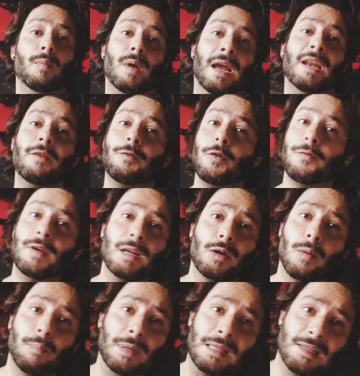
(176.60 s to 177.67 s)
And if you feel
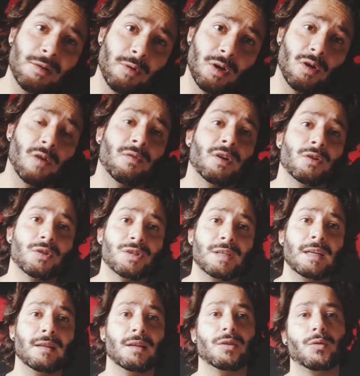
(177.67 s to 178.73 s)
completely recovered, you
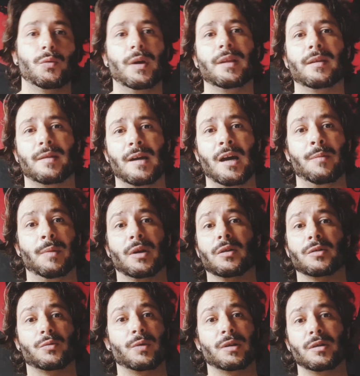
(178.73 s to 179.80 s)
still need to wait the time,
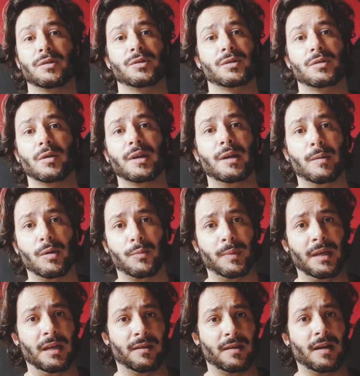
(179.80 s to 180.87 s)
because we're not just talking about
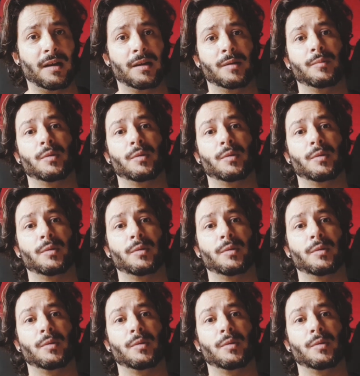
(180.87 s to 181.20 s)
being tired,